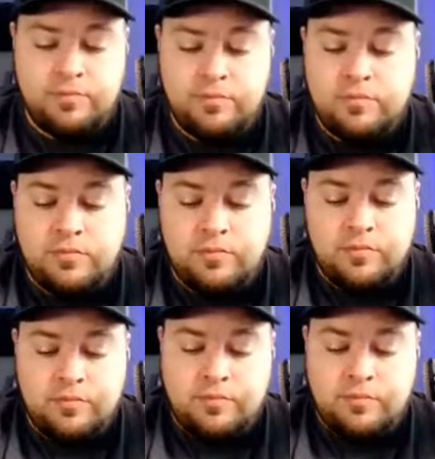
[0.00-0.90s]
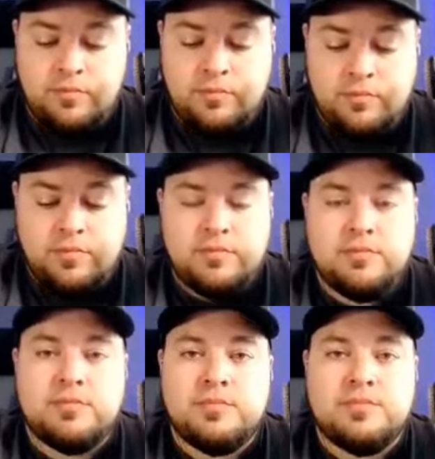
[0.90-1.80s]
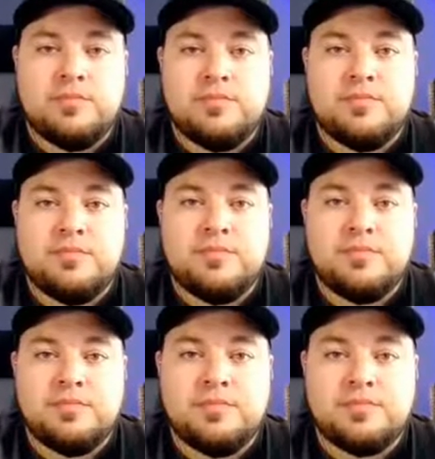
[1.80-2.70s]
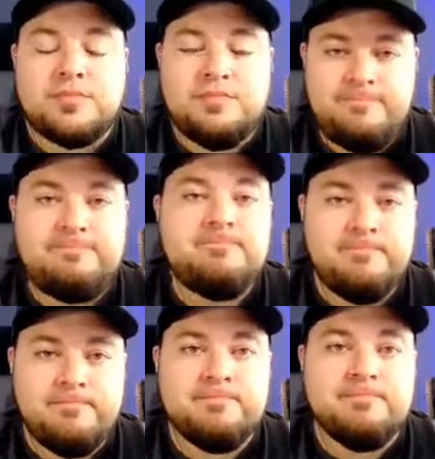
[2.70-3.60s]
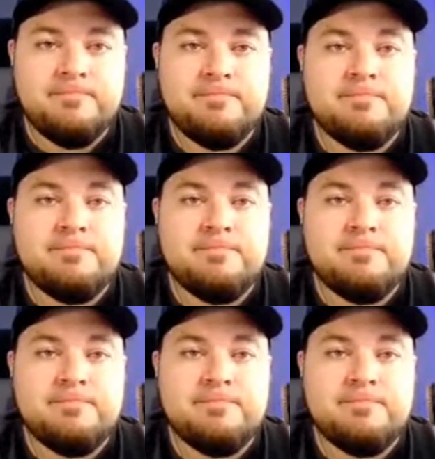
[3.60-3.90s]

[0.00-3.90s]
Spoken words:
This person isn't speaking.